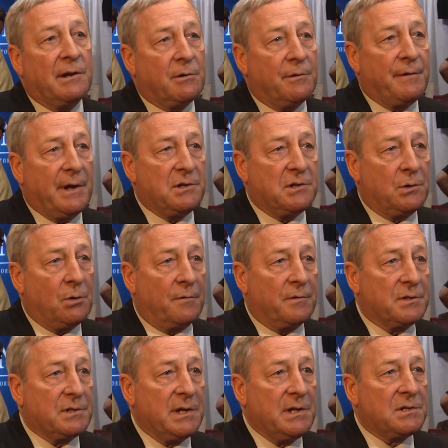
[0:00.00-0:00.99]
intervention
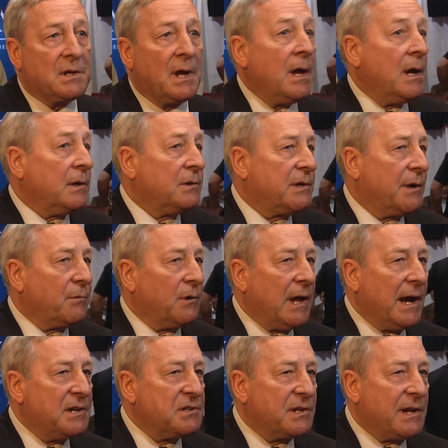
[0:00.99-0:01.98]
overseas. General
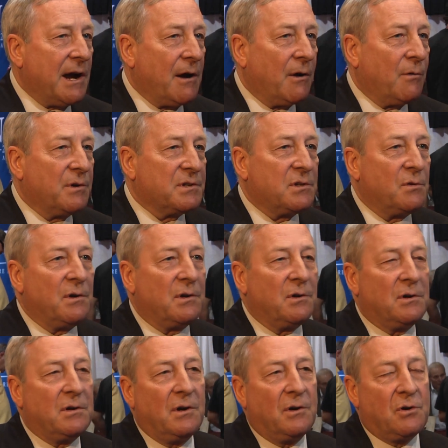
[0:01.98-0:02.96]
Eisenhower was the one
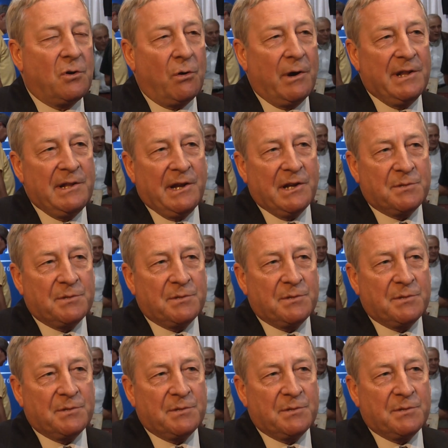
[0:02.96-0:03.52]
who coined the